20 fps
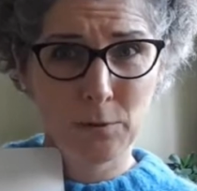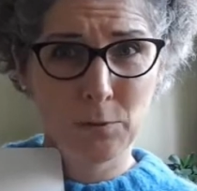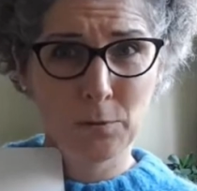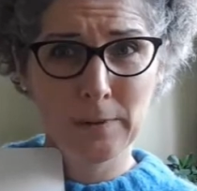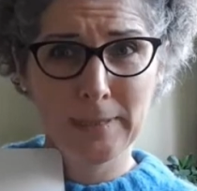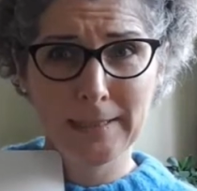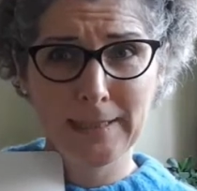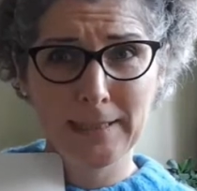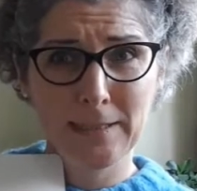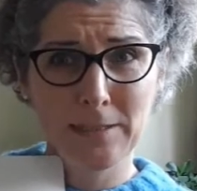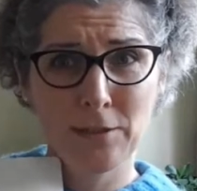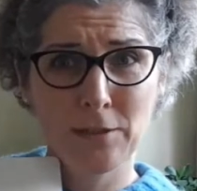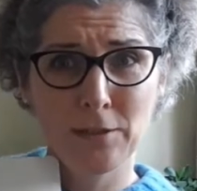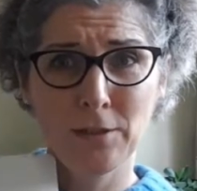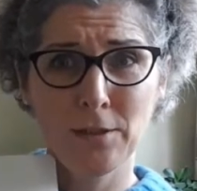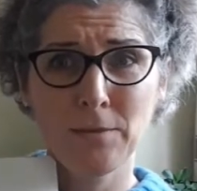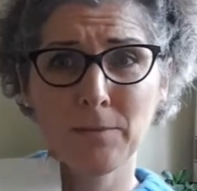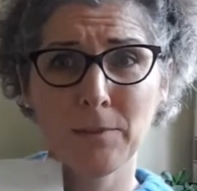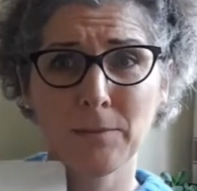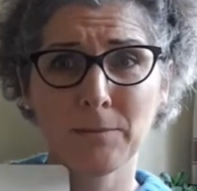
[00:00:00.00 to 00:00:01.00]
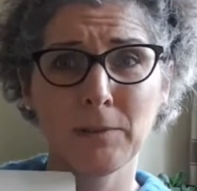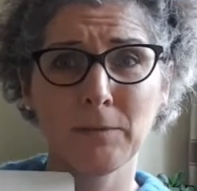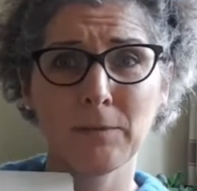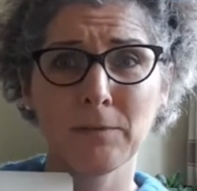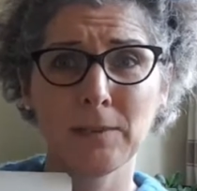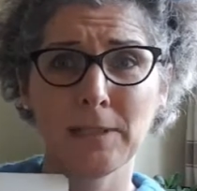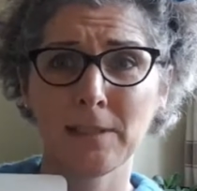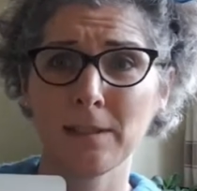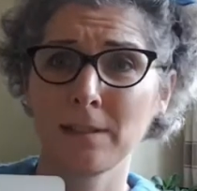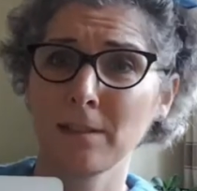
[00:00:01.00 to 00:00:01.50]
always need to do when we've
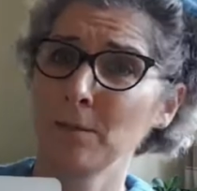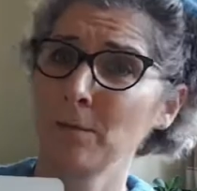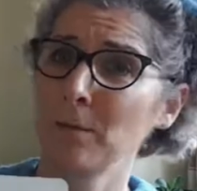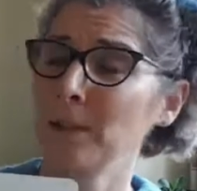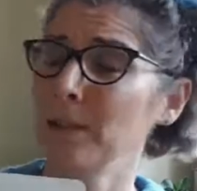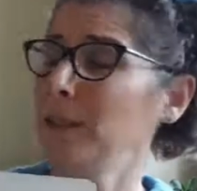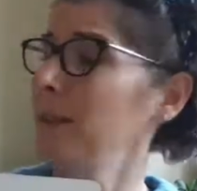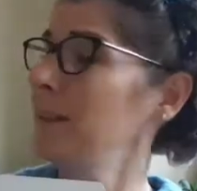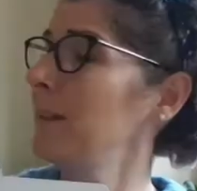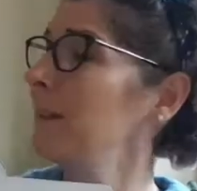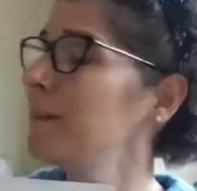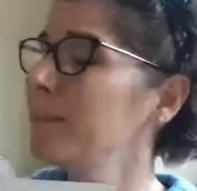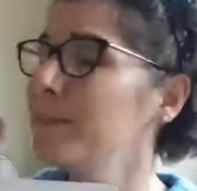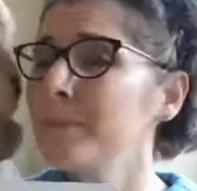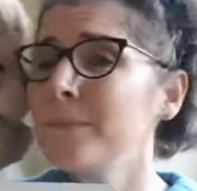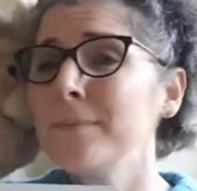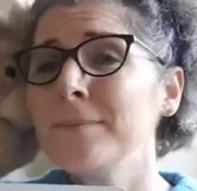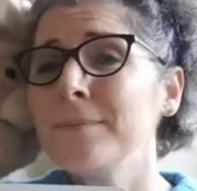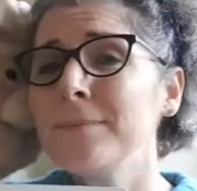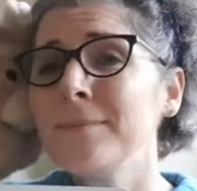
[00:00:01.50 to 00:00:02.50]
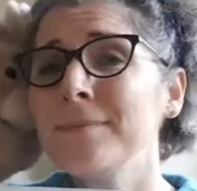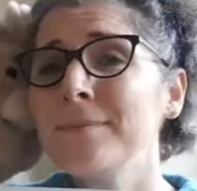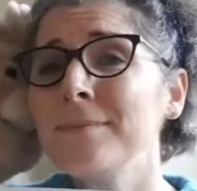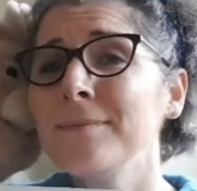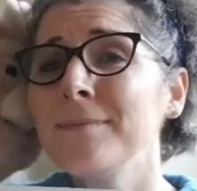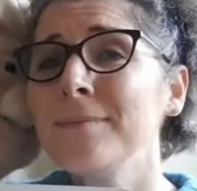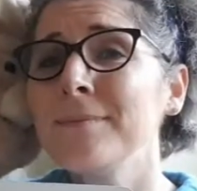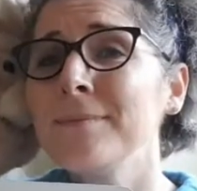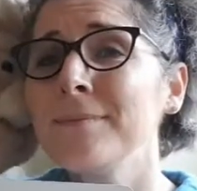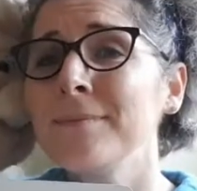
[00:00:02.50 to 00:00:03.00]
written a word?
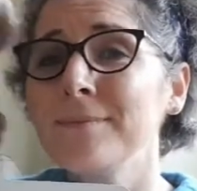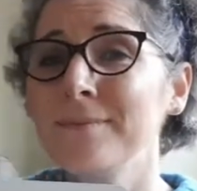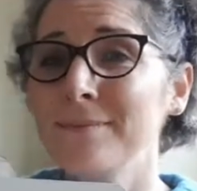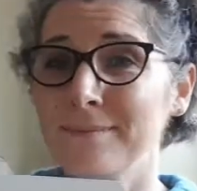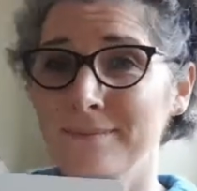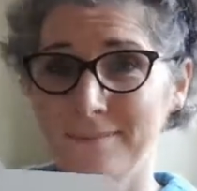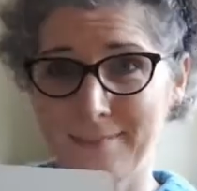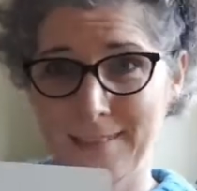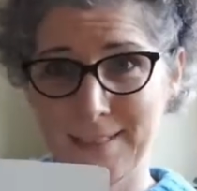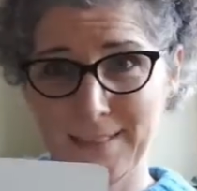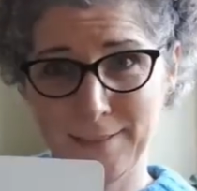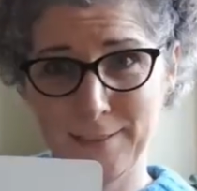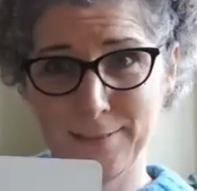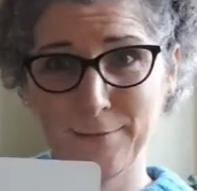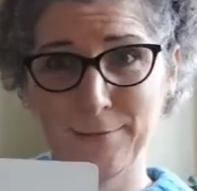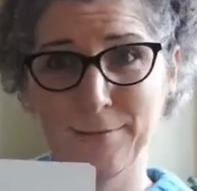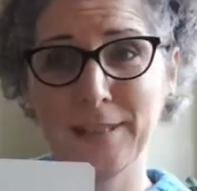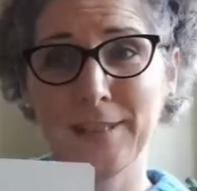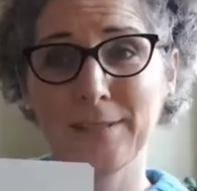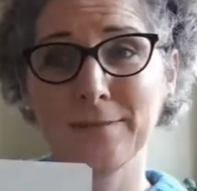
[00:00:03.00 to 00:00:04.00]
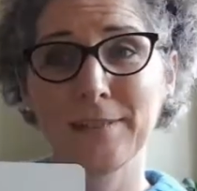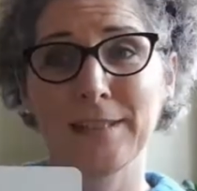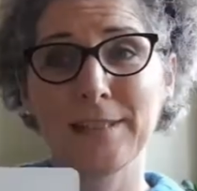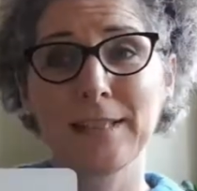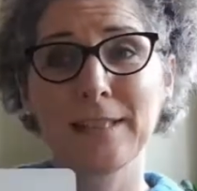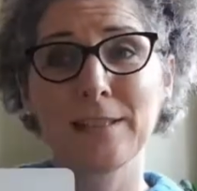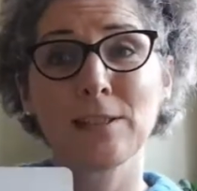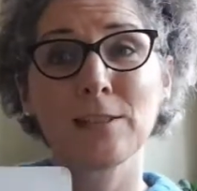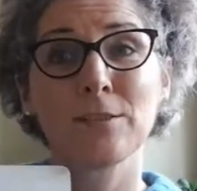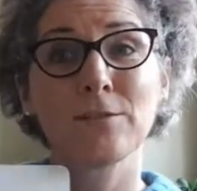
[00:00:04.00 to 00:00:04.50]
That's right, we
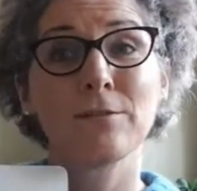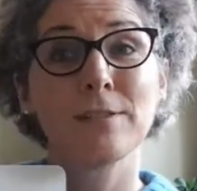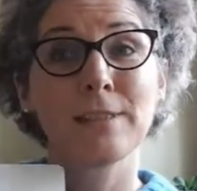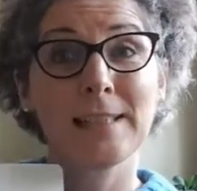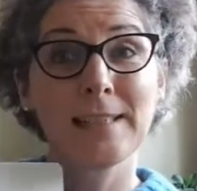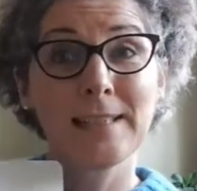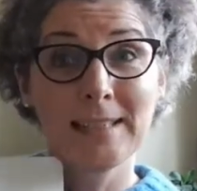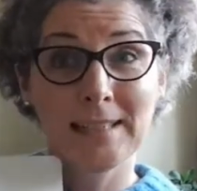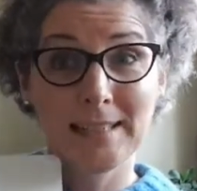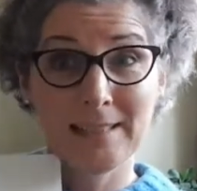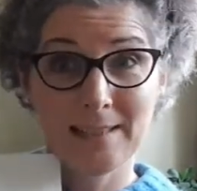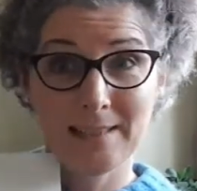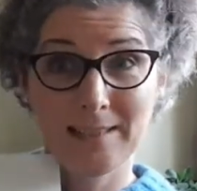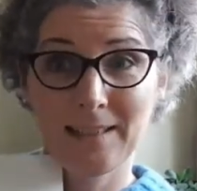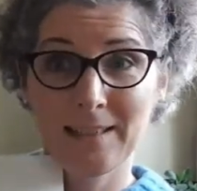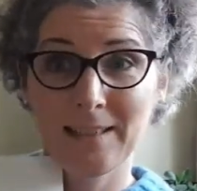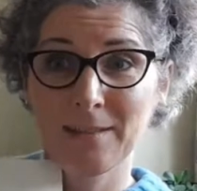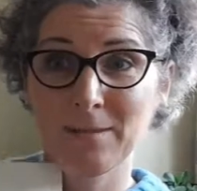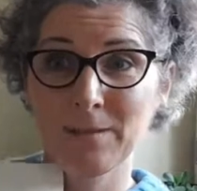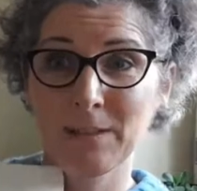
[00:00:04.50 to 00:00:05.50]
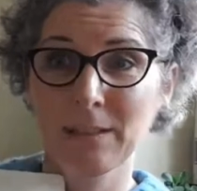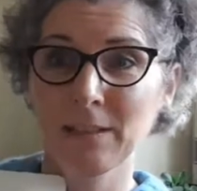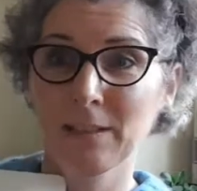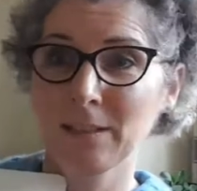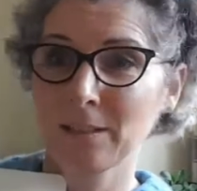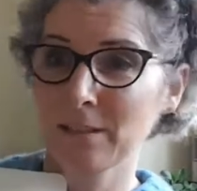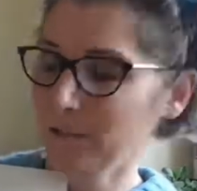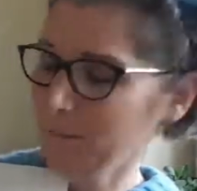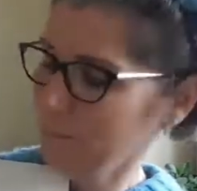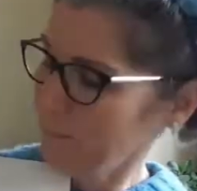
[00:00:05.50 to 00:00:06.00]
need to read it. Here we go.